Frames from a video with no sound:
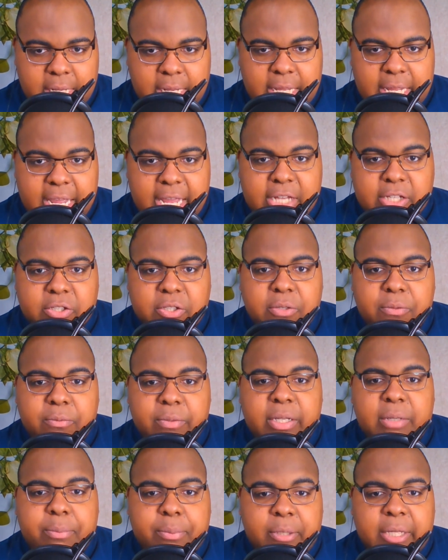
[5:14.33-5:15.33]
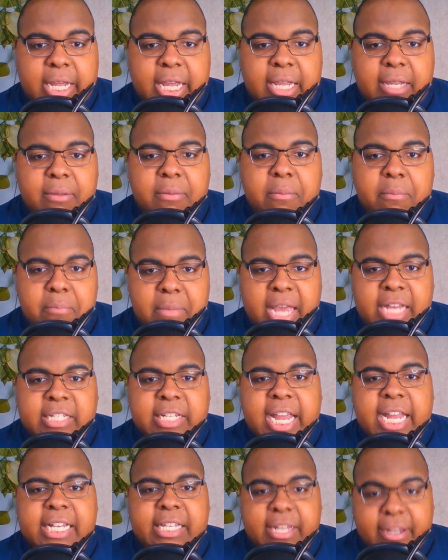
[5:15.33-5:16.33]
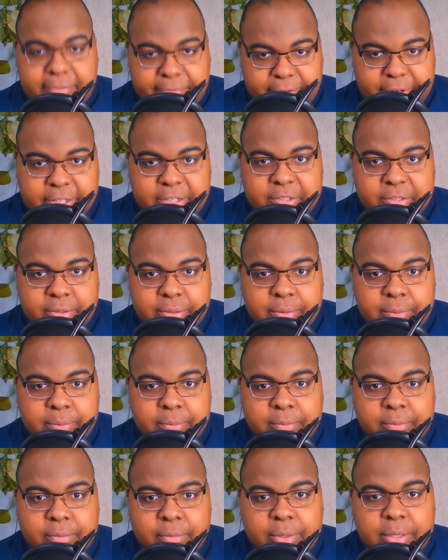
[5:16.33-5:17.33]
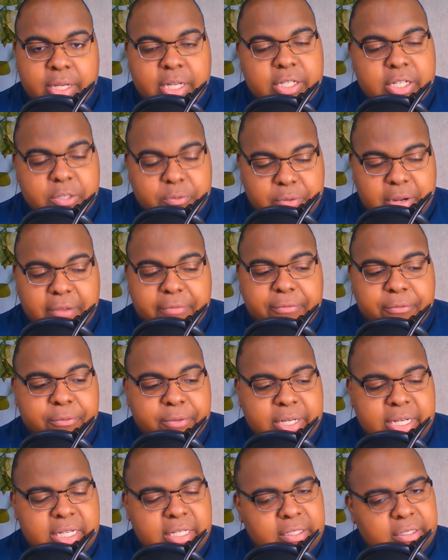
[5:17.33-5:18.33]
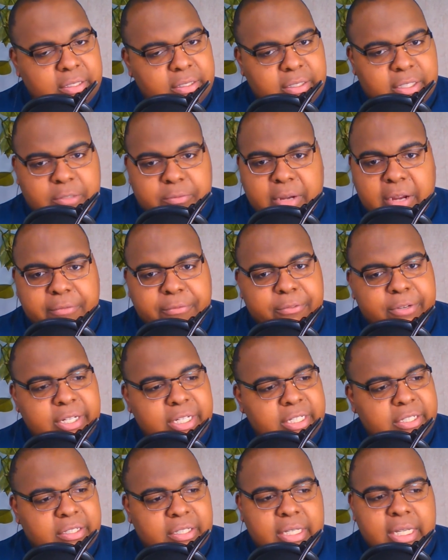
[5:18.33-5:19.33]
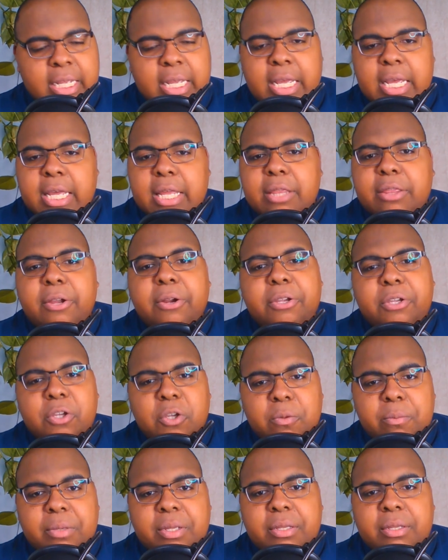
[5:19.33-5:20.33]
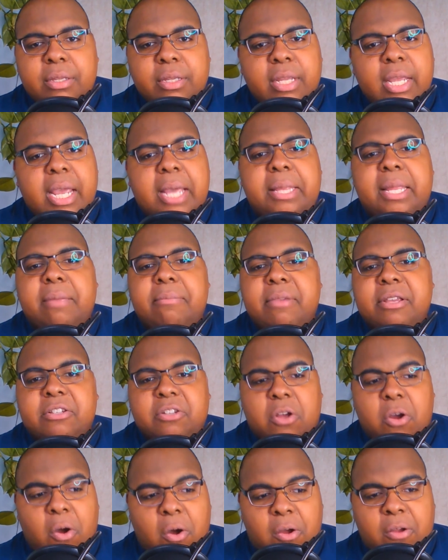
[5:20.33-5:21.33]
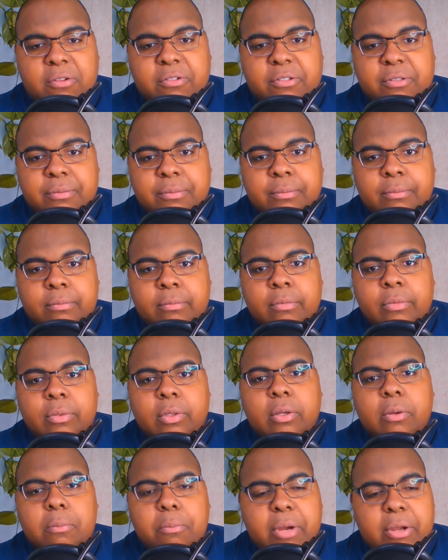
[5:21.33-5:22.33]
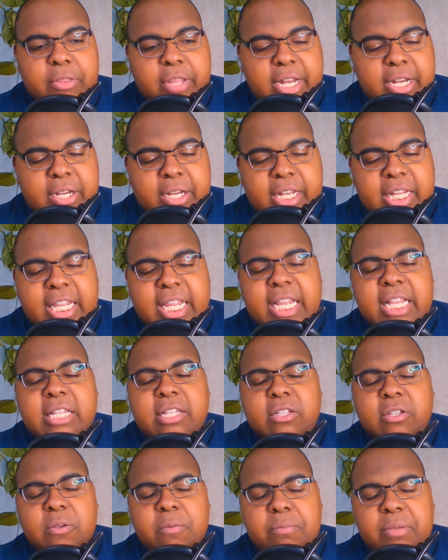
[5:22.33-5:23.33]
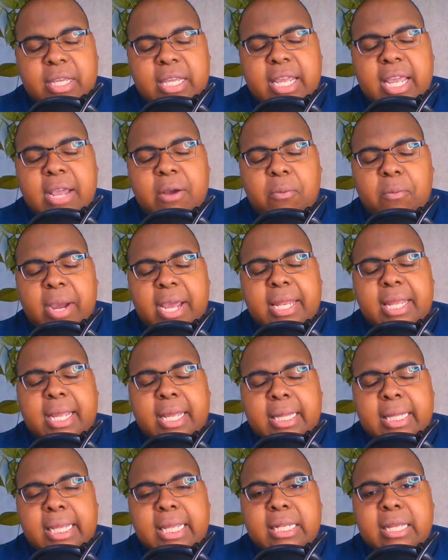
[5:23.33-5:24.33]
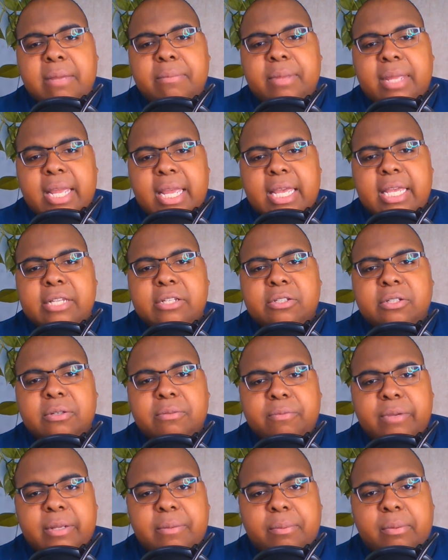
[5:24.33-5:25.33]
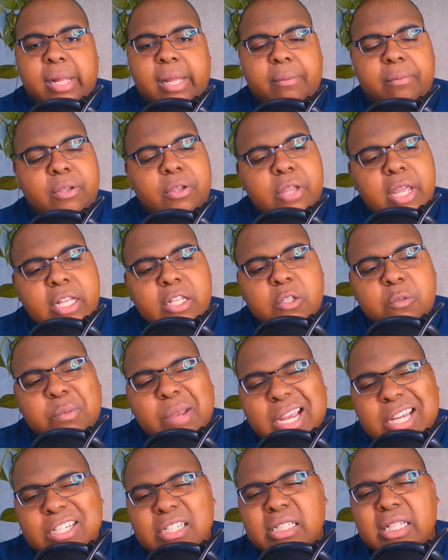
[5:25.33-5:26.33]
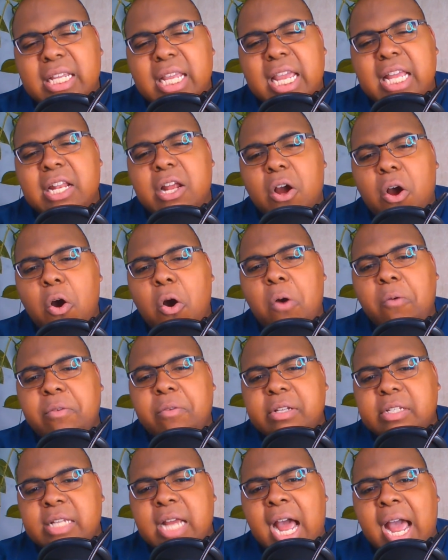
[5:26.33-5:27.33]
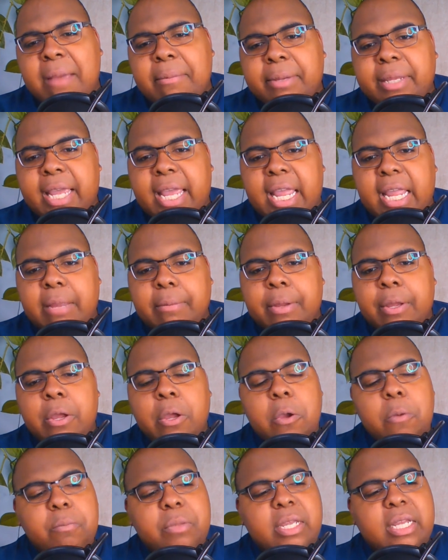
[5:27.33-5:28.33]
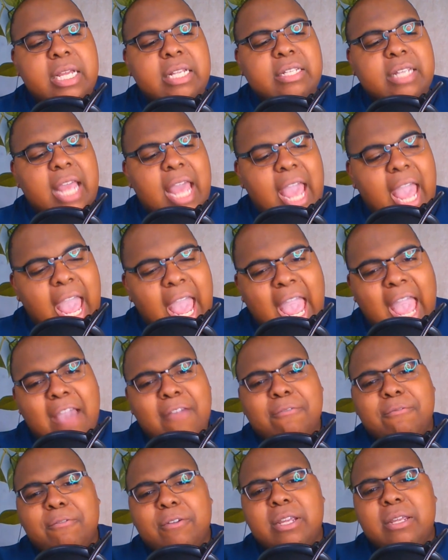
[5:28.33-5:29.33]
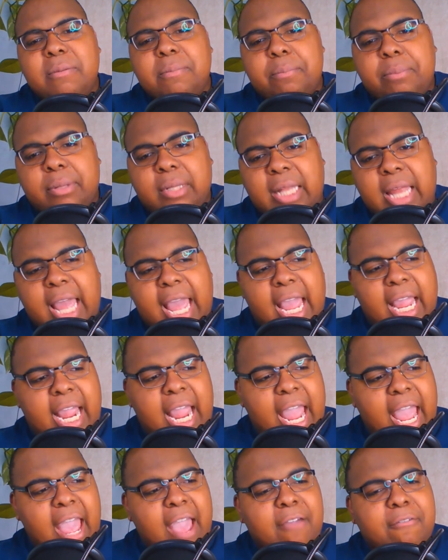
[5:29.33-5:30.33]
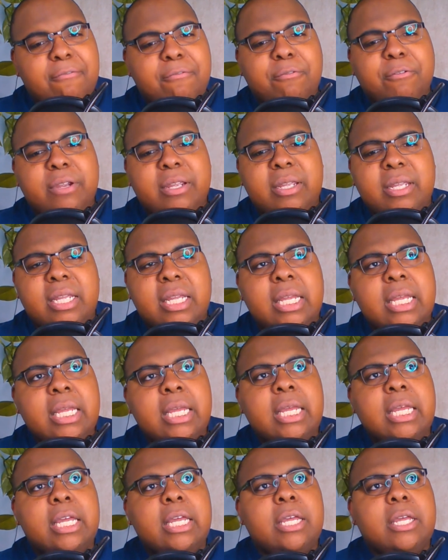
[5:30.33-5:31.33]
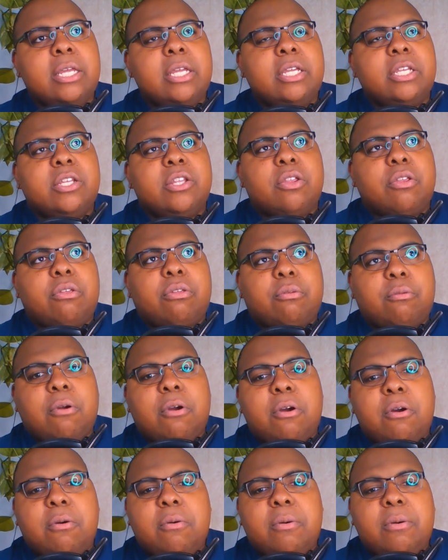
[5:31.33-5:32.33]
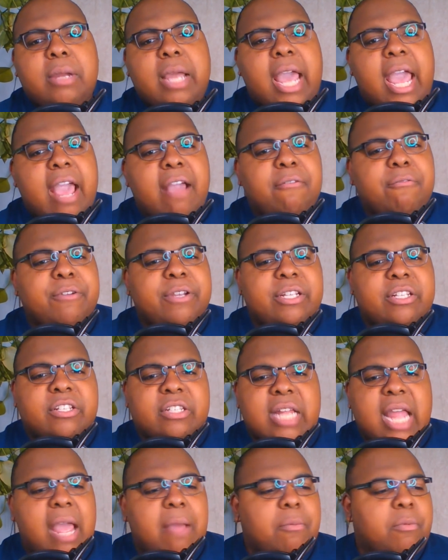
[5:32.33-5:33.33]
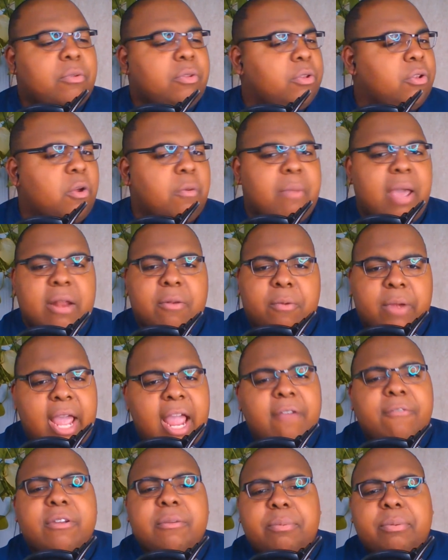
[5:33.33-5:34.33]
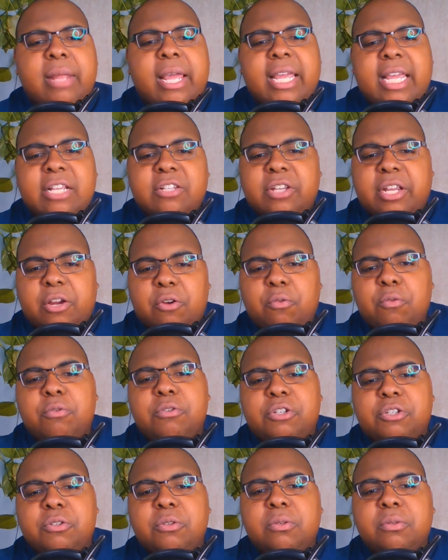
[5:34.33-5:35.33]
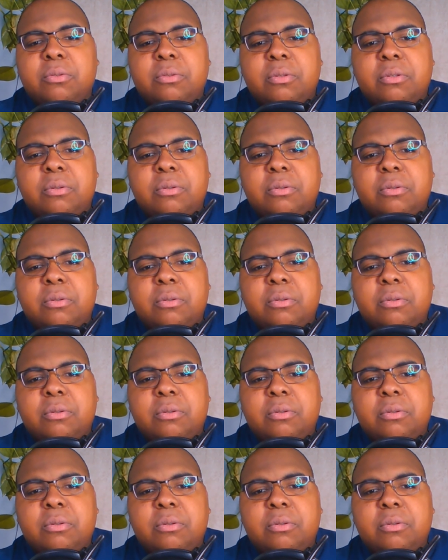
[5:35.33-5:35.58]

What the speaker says: instant replay makes a difference. And these referees, they're human and they miss calls. But there needs to be a way to clean up instant replay, especially in an overtime game, because every play, every throw, every snap, no matter what, every play is a crucial